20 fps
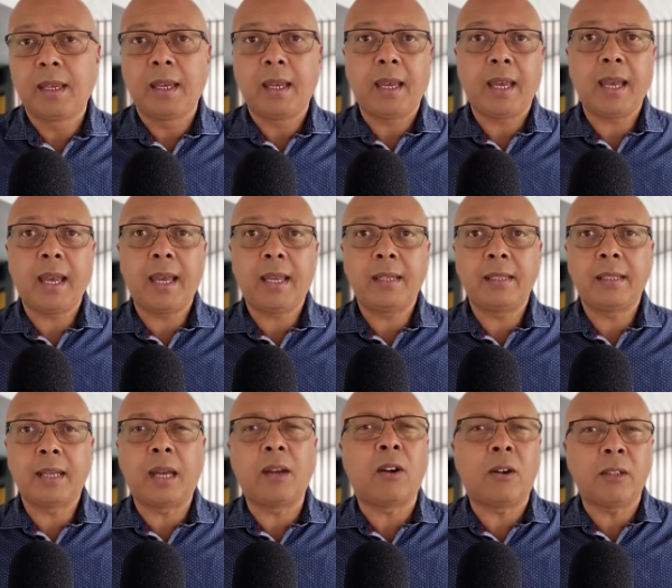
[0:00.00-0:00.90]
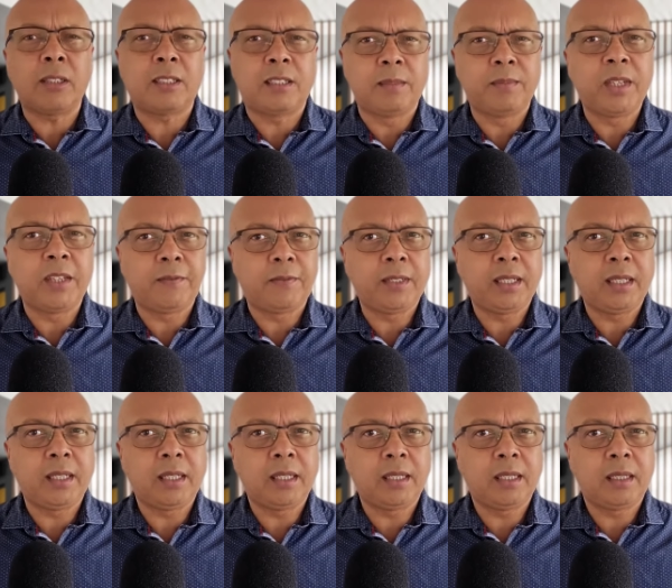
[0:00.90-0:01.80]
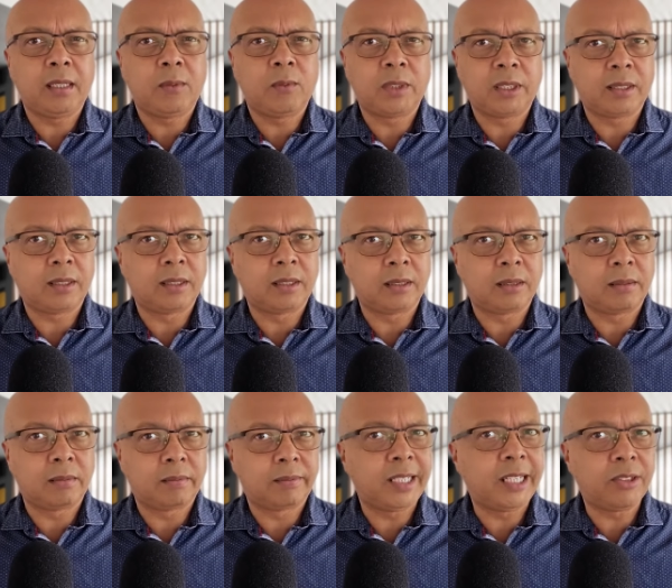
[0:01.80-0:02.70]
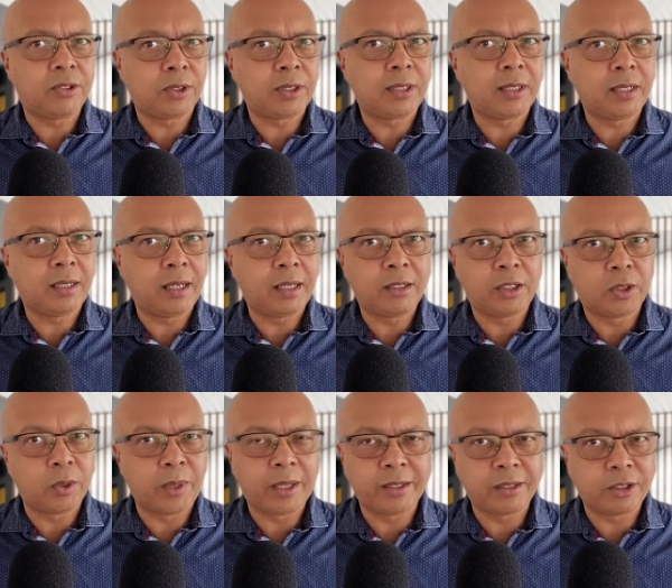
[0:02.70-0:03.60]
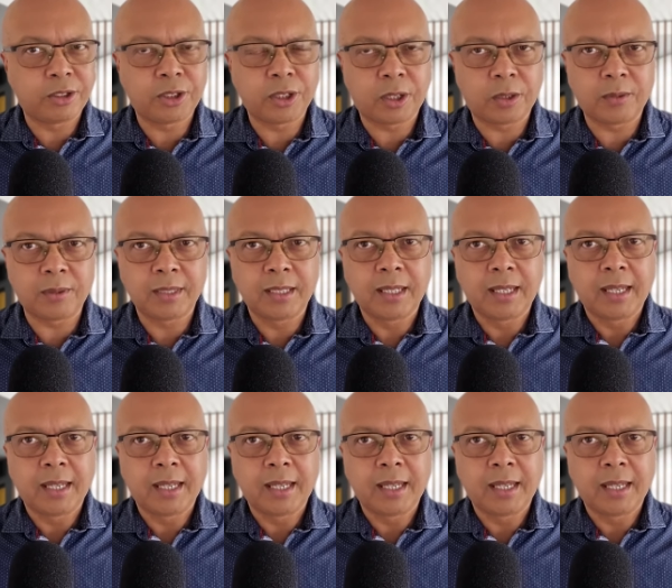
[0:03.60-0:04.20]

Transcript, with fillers: And I asked him if he was still interested in doing the show.